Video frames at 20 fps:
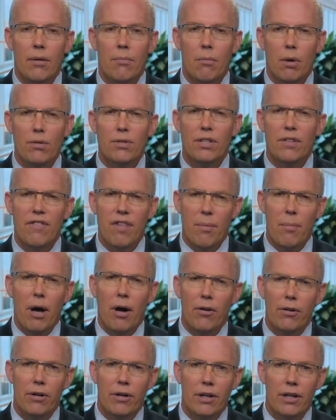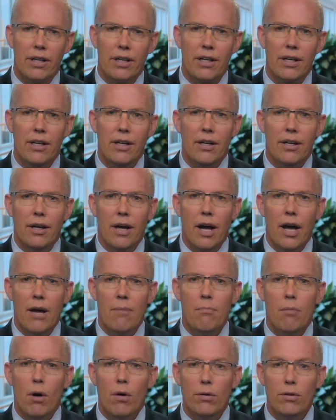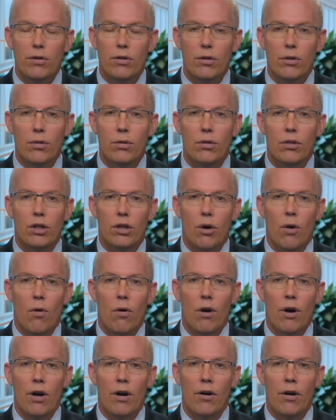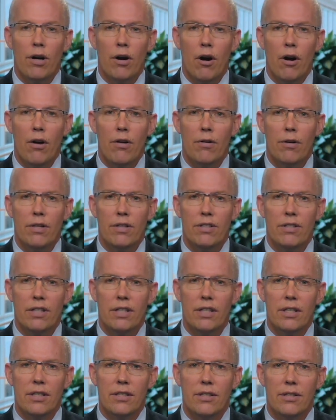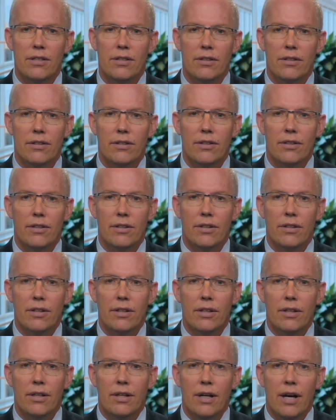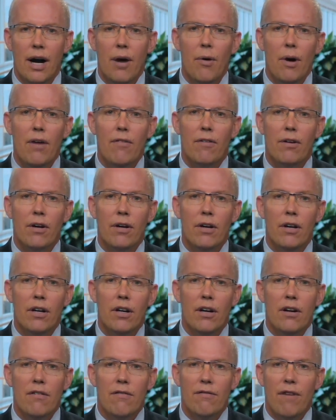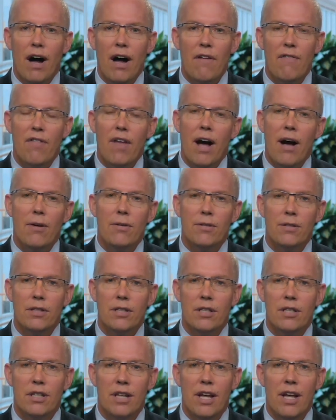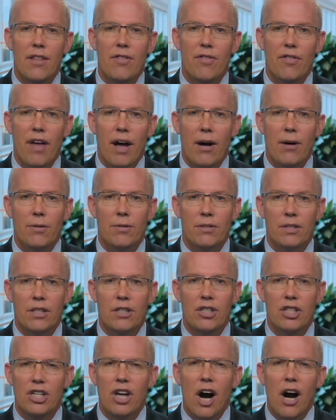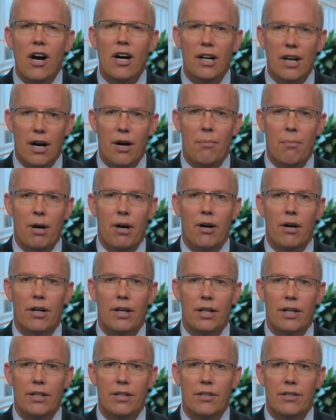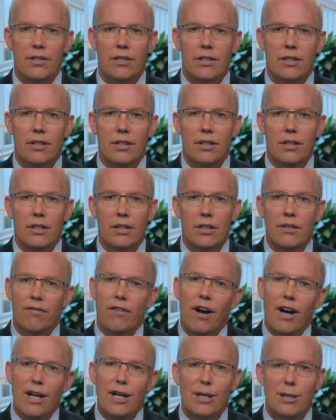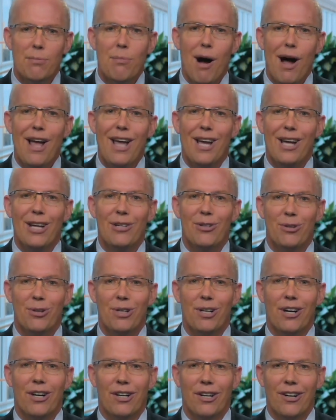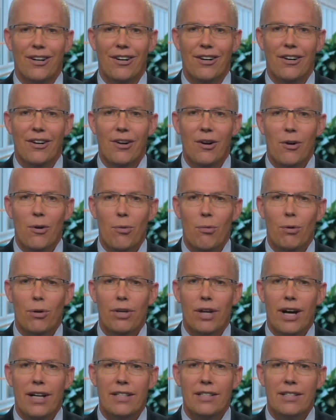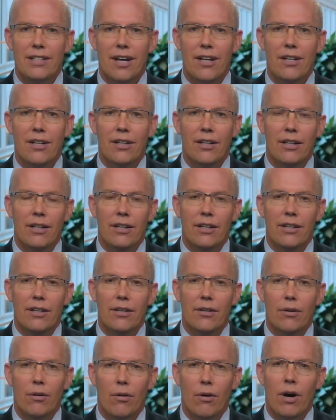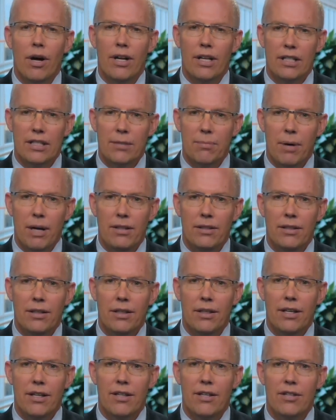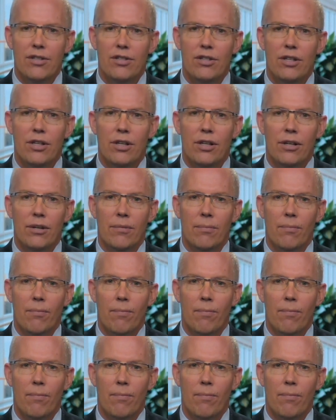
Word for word: Most of them elderly, and most due to coronary artery disease. However, 5,000 to 10,000 young Americans, defined as my age or younger, will die suddenly or unexpectedly this year.